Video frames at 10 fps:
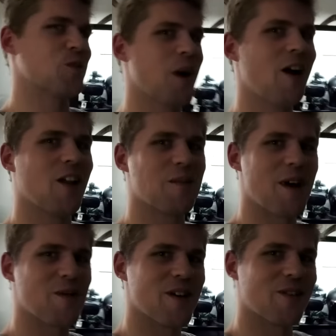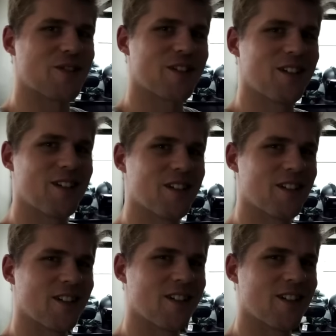well on my Rift.
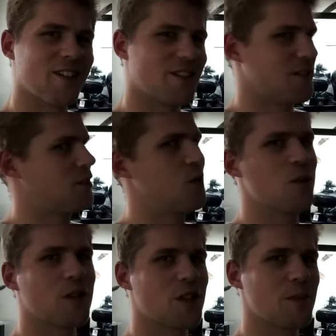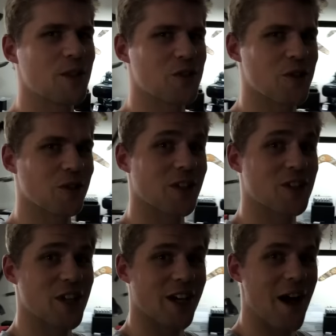Too good to be true. Let's check it